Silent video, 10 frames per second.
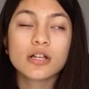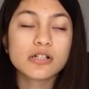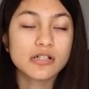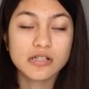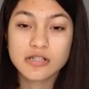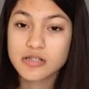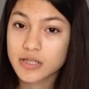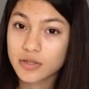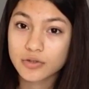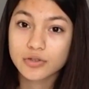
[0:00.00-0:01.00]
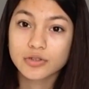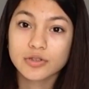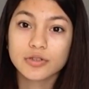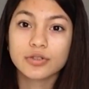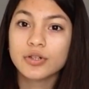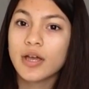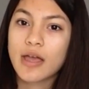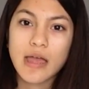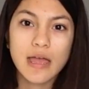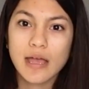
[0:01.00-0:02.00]
concealer,
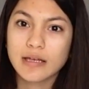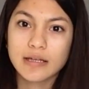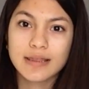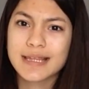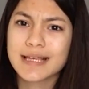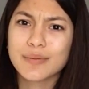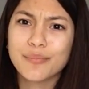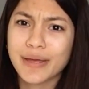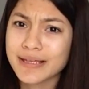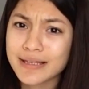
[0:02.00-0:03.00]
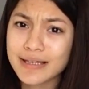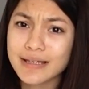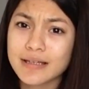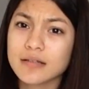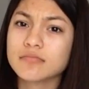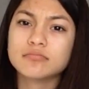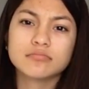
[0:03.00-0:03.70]
anything, baking.